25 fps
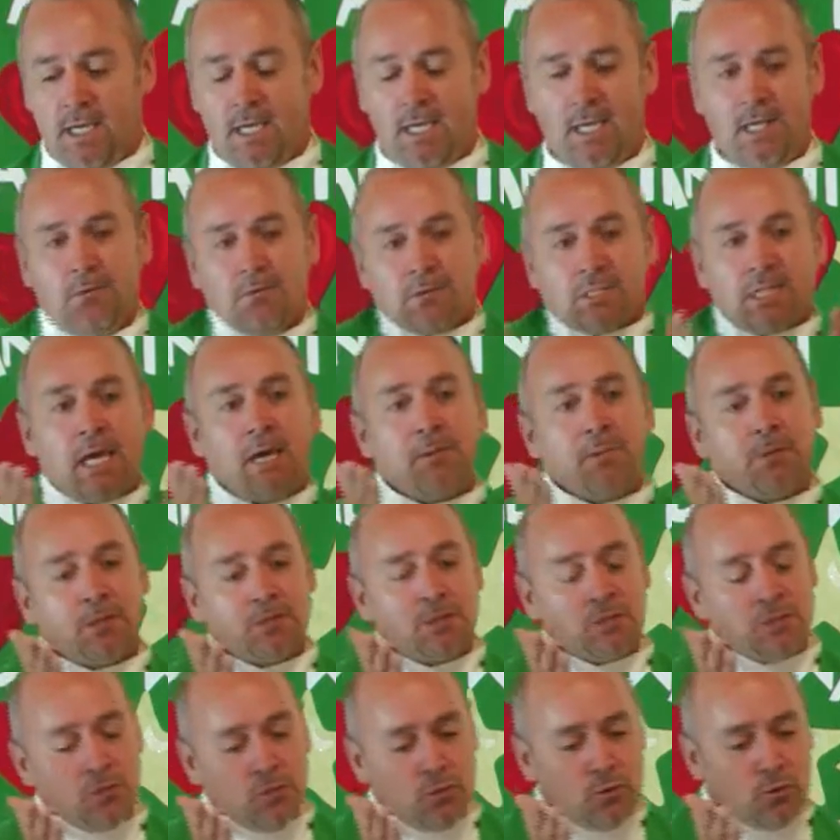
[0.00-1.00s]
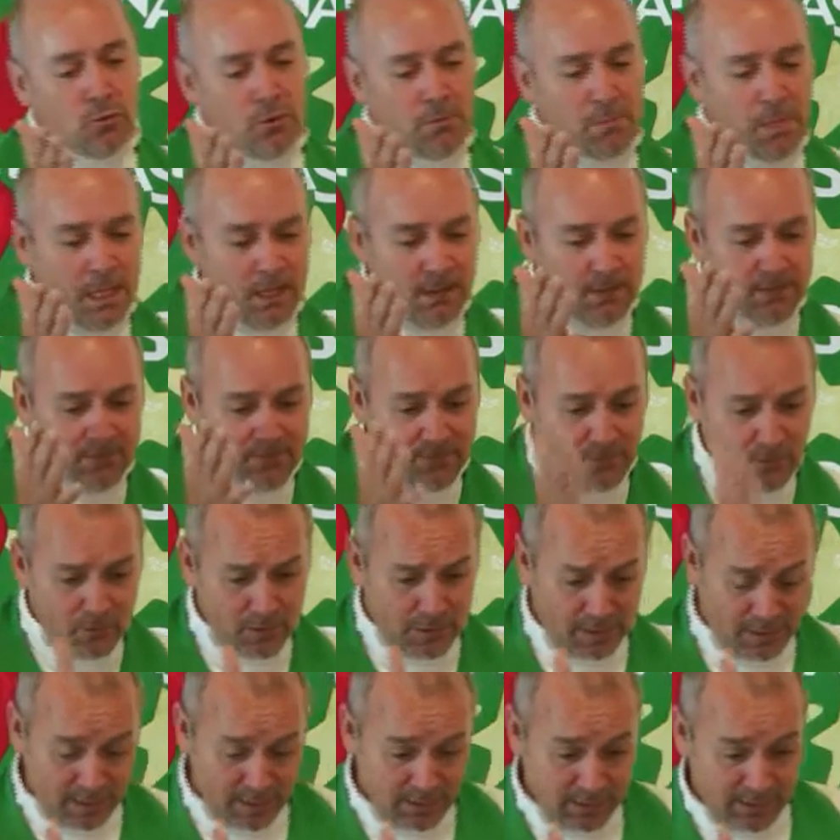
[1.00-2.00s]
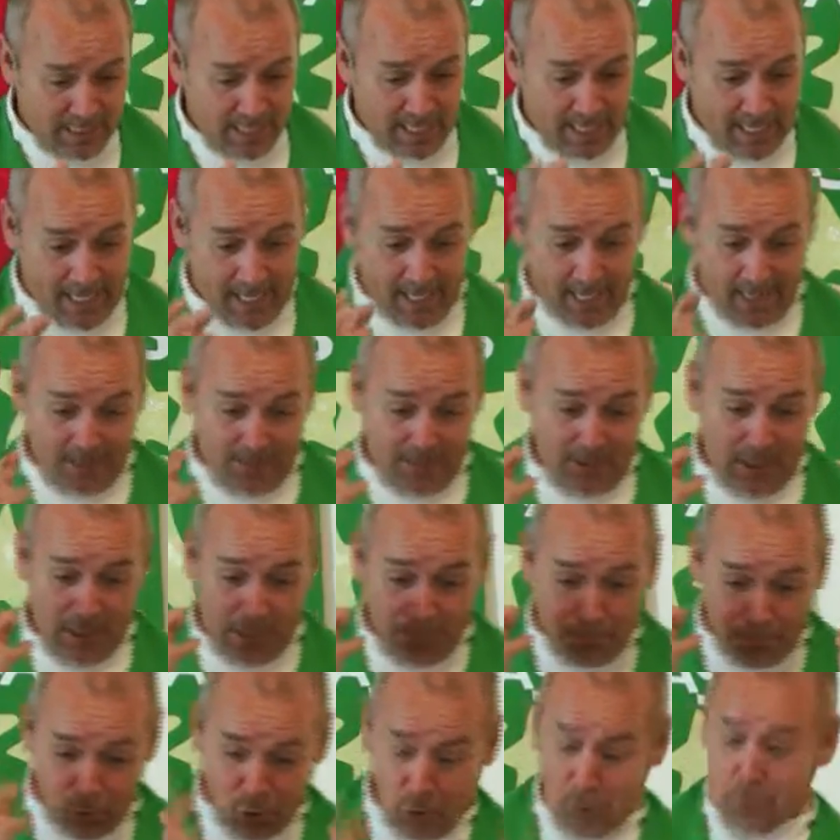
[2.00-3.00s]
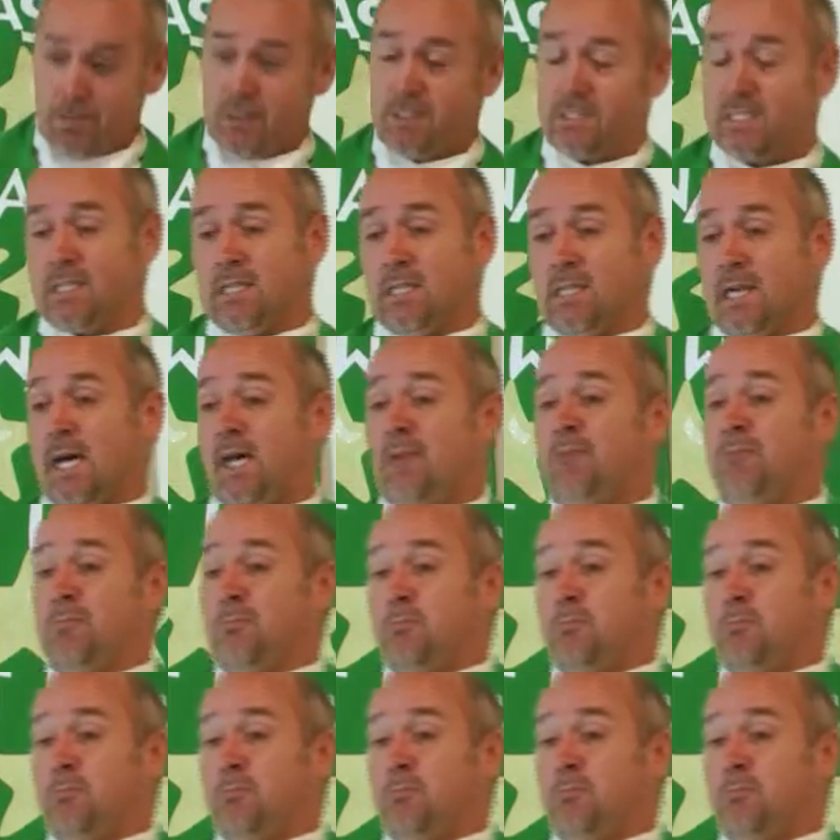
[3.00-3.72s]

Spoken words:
He was able to remain focused on a purpose in life,